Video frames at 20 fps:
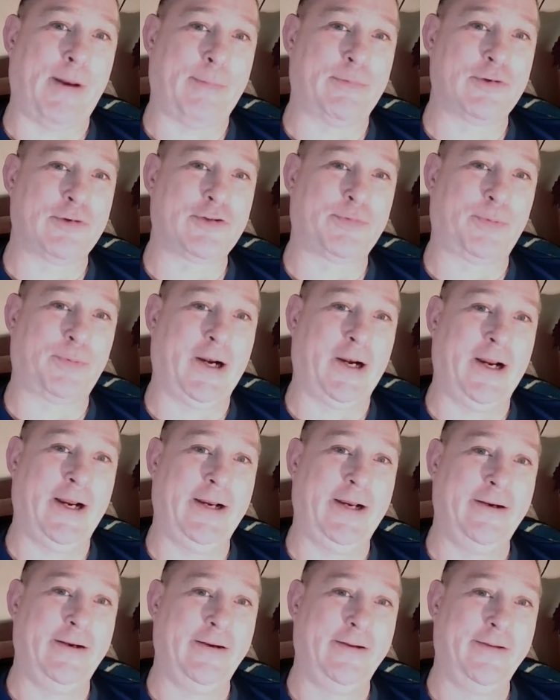pepper
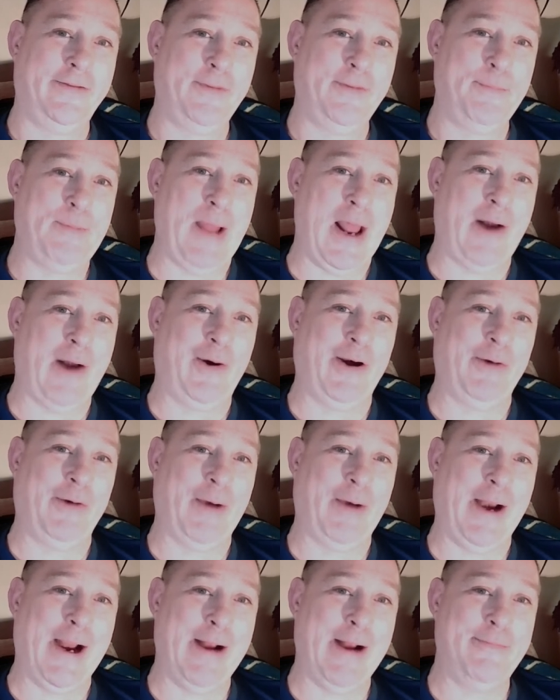spray, battering
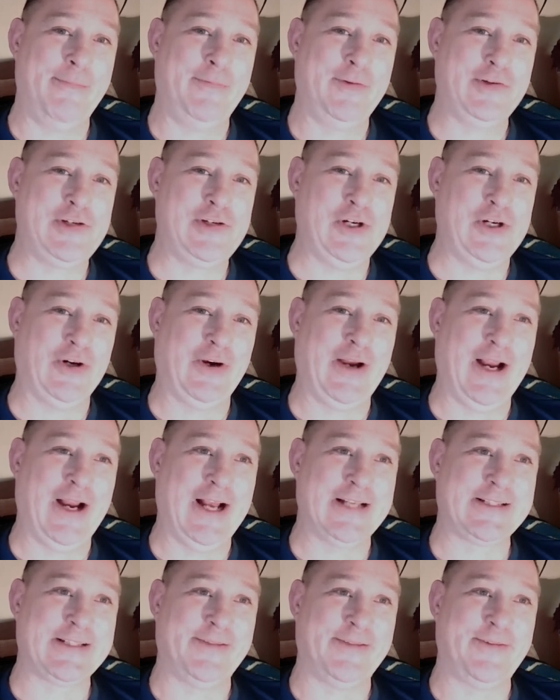ram, tear
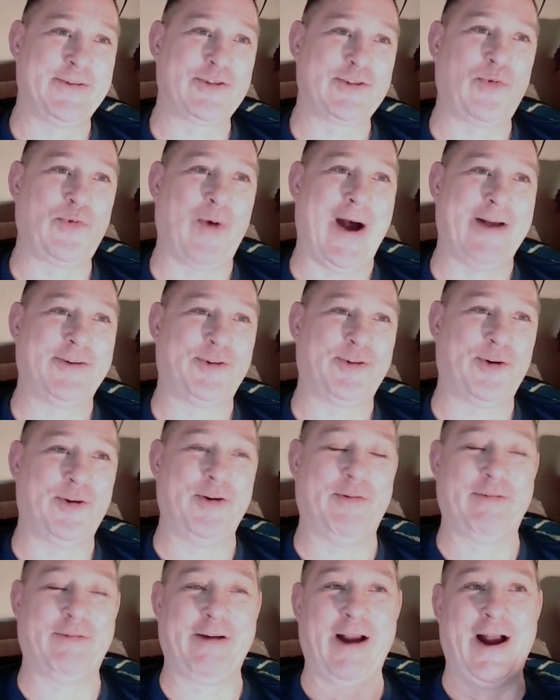gas, and
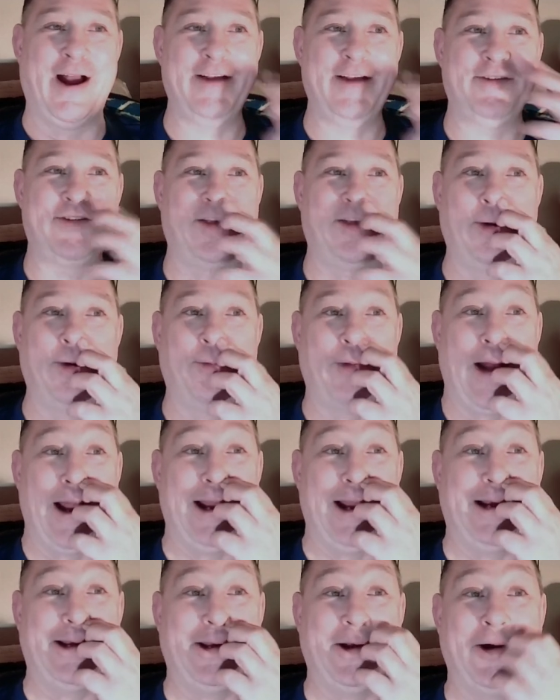squadron of guys in
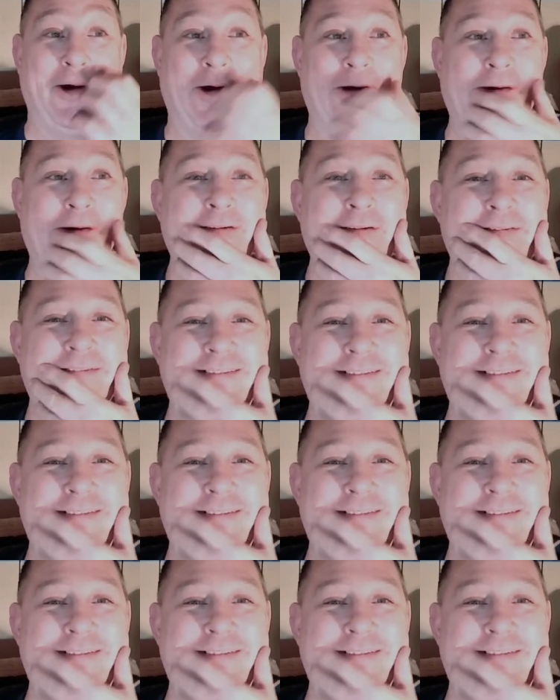riot gear.